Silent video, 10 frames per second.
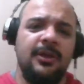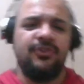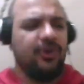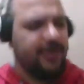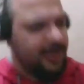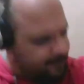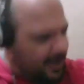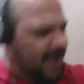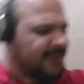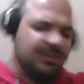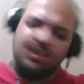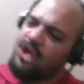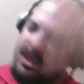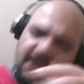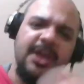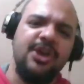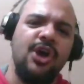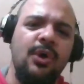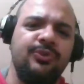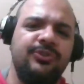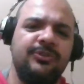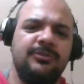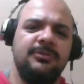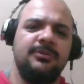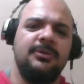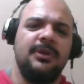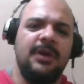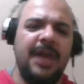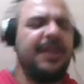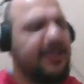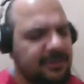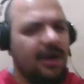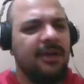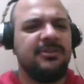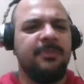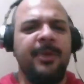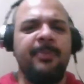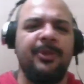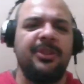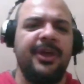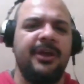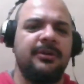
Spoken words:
So he packs his shit and he goes and he talks to people there.